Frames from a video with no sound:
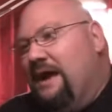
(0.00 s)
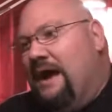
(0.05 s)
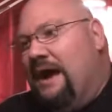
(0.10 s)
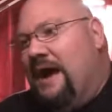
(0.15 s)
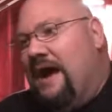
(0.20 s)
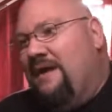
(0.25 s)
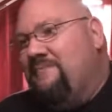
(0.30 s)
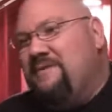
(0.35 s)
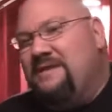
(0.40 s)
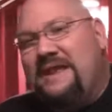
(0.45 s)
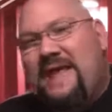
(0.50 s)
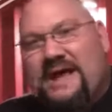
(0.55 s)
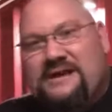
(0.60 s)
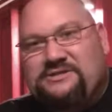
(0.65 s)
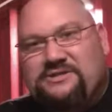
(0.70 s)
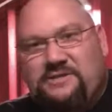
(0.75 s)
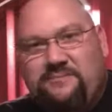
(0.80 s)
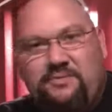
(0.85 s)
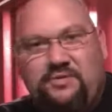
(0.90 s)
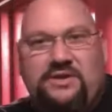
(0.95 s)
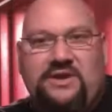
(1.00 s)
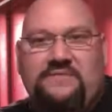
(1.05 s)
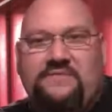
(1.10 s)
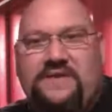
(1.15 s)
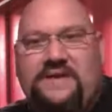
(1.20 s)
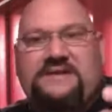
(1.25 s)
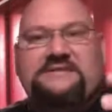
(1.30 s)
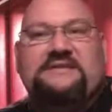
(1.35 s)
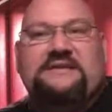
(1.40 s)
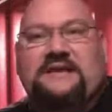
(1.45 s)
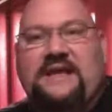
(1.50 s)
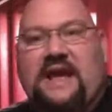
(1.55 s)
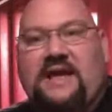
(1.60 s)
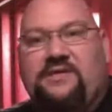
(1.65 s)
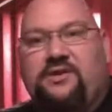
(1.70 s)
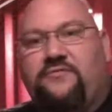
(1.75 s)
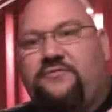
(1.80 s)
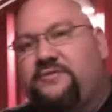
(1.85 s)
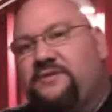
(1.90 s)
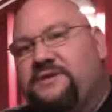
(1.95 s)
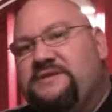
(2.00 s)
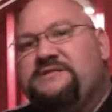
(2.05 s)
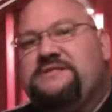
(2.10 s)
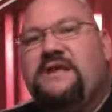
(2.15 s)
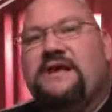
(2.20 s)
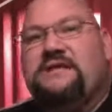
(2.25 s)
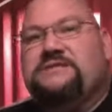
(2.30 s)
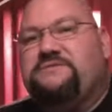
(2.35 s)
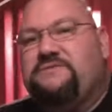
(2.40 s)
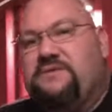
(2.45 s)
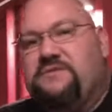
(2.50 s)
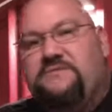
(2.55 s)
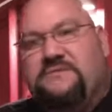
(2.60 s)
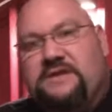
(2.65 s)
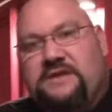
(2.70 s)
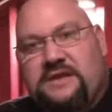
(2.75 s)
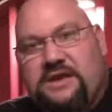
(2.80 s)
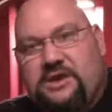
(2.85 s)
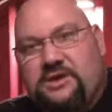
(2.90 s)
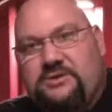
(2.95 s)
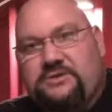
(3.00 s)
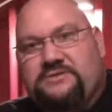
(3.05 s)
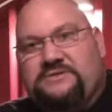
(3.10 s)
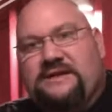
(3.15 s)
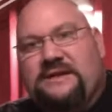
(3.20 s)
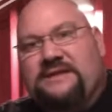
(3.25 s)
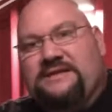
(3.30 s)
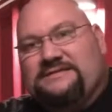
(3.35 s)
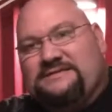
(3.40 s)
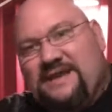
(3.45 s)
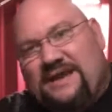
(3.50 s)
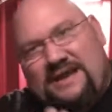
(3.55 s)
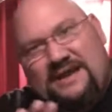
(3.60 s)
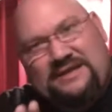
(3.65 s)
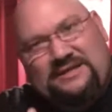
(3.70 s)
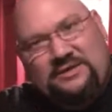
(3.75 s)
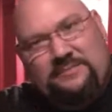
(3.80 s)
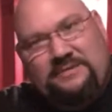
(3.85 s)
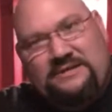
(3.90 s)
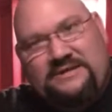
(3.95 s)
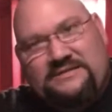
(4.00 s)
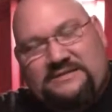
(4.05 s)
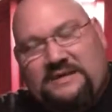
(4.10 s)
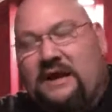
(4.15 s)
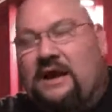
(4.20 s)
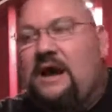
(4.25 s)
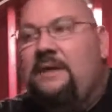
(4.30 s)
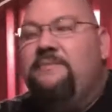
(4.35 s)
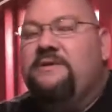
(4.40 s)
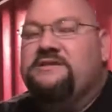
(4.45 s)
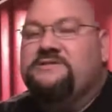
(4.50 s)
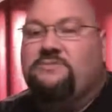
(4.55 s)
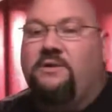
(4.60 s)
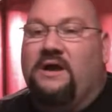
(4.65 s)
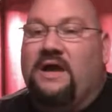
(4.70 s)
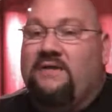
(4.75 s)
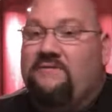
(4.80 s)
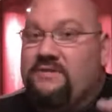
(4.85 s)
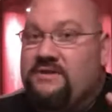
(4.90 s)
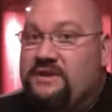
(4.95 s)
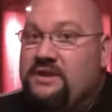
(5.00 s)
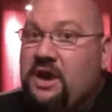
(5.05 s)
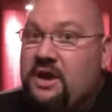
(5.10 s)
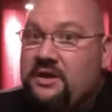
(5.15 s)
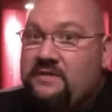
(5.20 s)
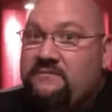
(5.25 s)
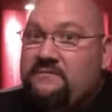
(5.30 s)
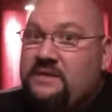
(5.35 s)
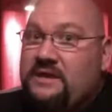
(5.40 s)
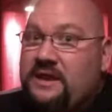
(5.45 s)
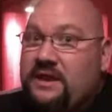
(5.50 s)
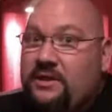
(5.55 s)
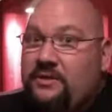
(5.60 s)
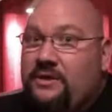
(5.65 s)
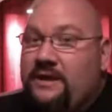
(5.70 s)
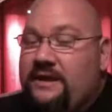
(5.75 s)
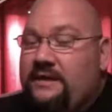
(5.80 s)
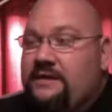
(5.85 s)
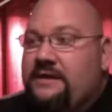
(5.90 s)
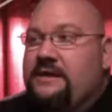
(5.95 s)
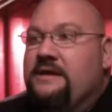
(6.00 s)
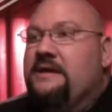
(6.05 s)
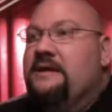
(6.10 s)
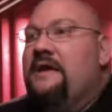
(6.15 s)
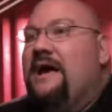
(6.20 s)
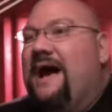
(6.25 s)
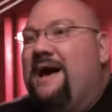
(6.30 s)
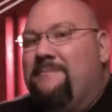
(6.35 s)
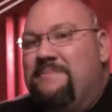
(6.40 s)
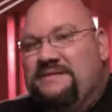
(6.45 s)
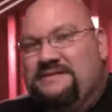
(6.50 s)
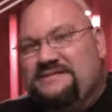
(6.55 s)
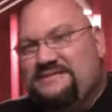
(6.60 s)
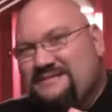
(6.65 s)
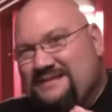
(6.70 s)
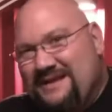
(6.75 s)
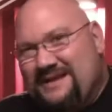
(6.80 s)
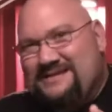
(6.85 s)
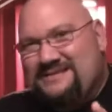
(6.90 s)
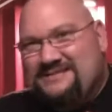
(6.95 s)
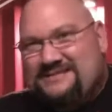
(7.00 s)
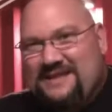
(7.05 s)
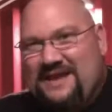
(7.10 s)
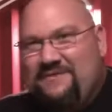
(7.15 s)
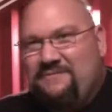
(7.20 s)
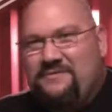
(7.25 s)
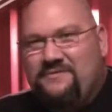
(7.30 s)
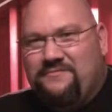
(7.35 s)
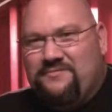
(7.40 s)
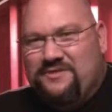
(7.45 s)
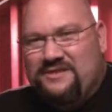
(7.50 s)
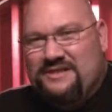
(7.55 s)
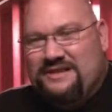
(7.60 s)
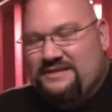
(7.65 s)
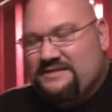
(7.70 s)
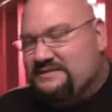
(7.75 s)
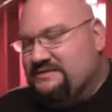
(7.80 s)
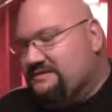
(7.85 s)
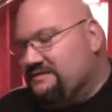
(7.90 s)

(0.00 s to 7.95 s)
I've been actually putting things together for these next few videos, and it's taken a little bit of time. That's why I haven't done a video lately. I've been kind of saving it for this.